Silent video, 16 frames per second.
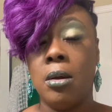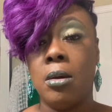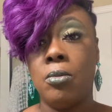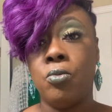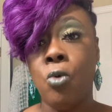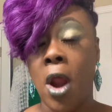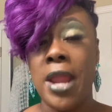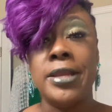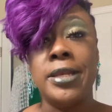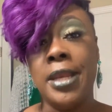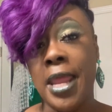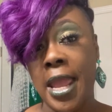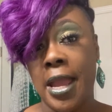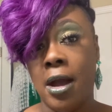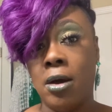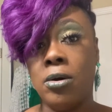right
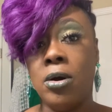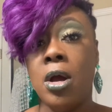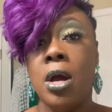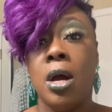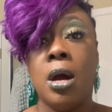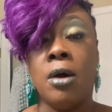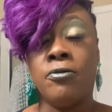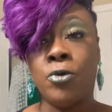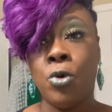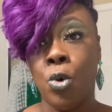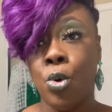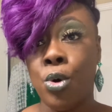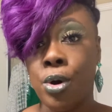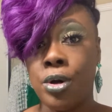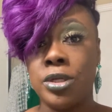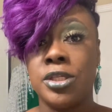now. Of
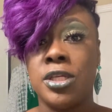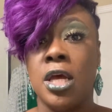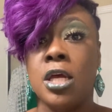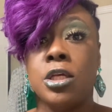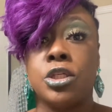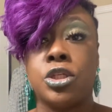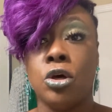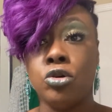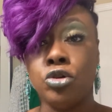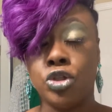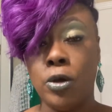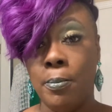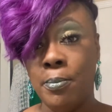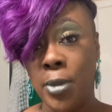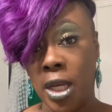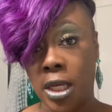course,
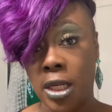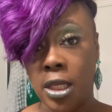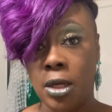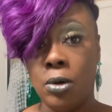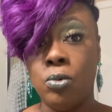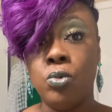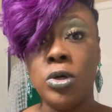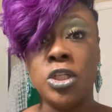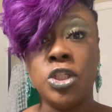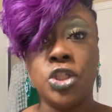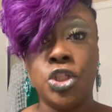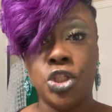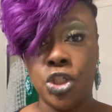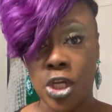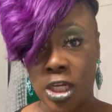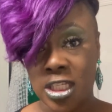social media
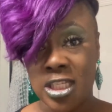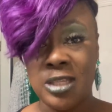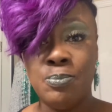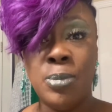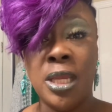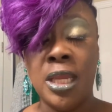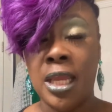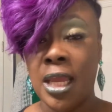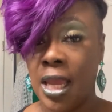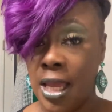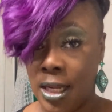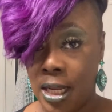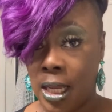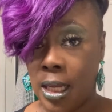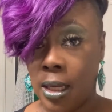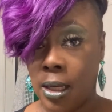was just
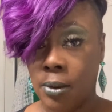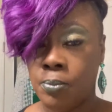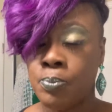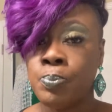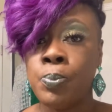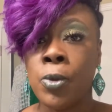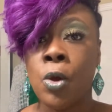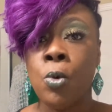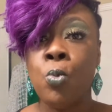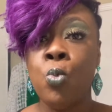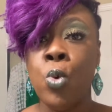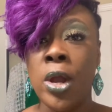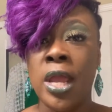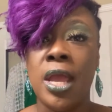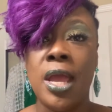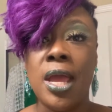beginning
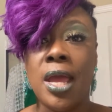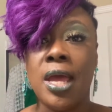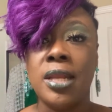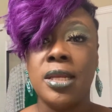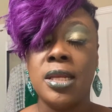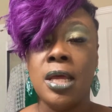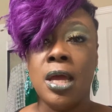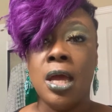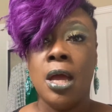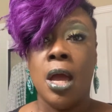when